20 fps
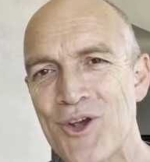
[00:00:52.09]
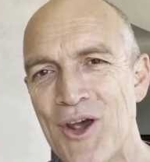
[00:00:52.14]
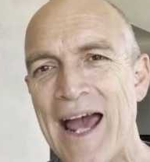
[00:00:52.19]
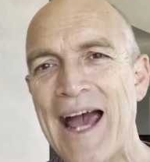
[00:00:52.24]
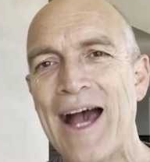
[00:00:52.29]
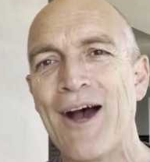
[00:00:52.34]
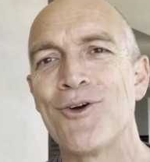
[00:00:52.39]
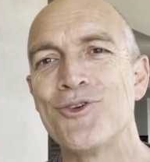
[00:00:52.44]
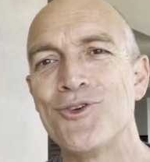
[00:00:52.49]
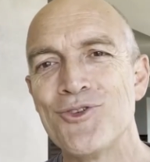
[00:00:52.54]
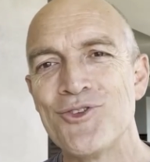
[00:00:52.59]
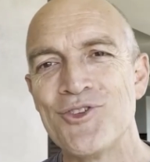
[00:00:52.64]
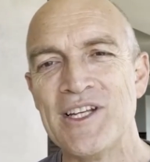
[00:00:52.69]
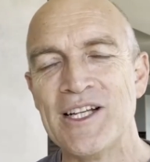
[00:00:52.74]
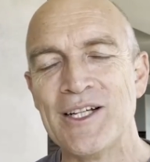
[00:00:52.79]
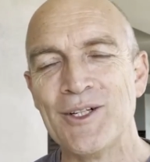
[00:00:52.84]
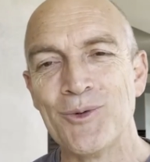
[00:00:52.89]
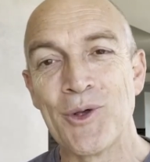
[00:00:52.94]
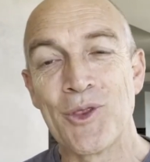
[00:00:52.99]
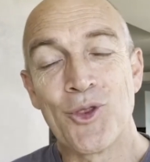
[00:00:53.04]
how you
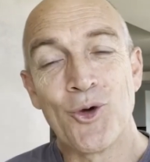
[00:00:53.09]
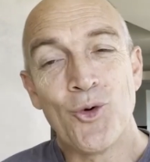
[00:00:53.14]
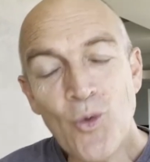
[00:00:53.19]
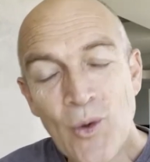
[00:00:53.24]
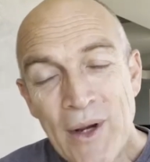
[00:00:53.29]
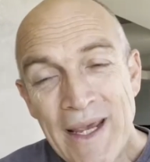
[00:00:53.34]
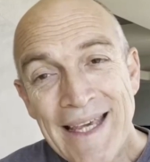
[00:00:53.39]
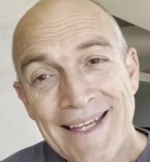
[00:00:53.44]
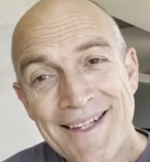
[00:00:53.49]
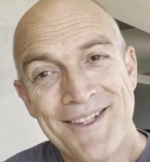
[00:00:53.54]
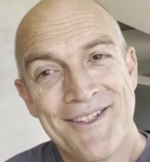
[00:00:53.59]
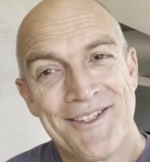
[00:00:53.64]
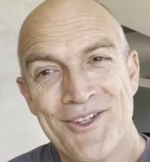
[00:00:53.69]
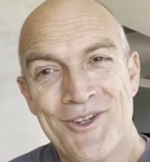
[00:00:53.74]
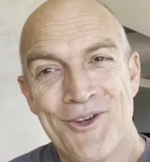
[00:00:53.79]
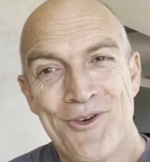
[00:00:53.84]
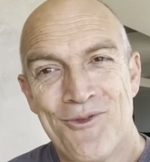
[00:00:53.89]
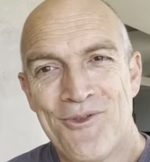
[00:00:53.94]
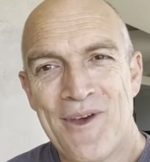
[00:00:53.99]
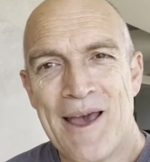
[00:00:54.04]
deal with the weakest in
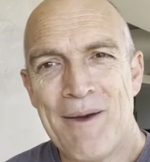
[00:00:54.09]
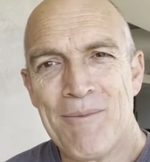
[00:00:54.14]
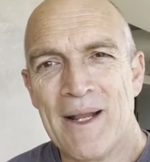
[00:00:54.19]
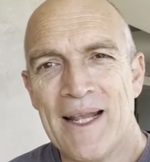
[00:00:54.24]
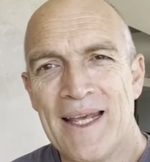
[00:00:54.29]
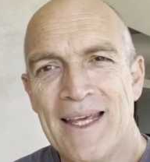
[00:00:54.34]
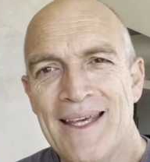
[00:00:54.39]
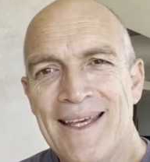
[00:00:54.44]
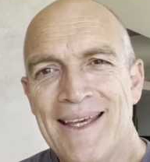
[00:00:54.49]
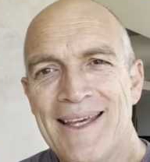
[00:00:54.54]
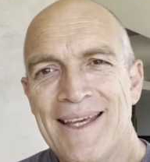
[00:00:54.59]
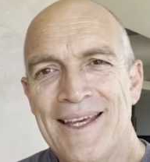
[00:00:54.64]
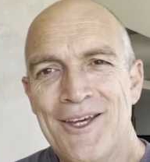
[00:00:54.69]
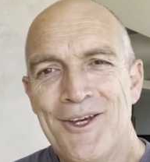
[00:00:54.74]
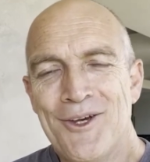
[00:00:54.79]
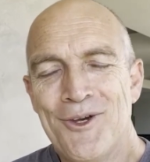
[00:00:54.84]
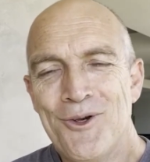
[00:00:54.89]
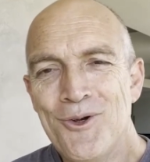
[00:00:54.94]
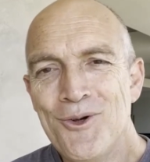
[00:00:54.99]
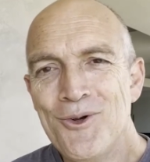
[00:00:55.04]
your family,
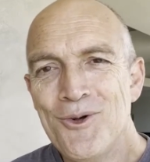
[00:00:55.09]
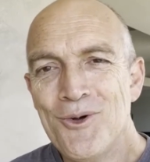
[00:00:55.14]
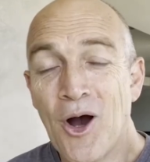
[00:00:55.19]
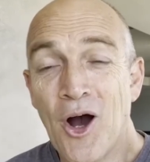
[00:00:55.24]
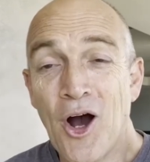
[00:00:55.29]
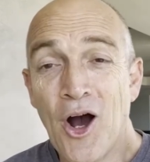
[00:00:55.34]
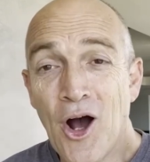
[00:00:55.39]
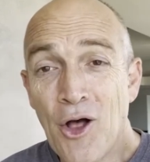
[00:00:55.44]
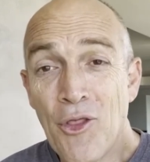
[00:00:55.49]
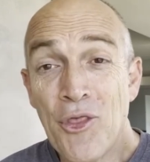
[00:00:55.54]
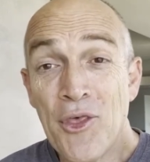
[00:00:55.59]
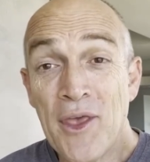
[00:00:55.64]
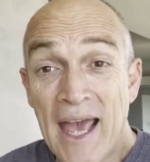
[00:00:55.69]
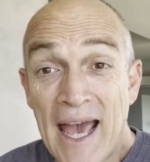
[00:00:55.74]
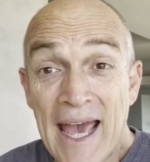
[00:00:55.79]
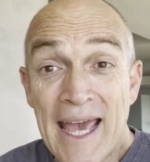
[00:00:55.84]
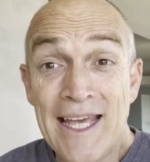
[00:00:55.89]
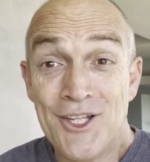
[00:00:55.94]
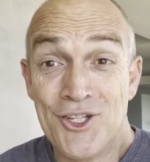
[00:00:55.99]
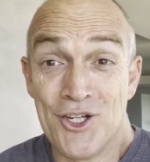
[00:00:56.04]
who are the
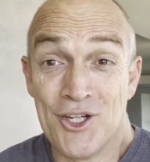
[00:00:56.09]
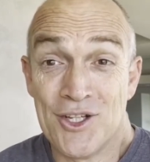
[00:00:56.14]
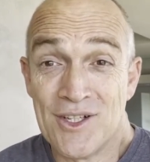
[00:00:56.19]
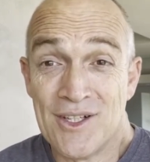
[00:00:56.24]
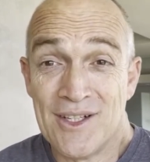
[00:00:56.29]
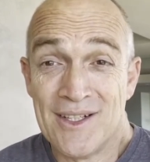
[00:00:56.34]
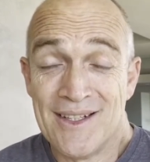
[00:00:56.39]
aged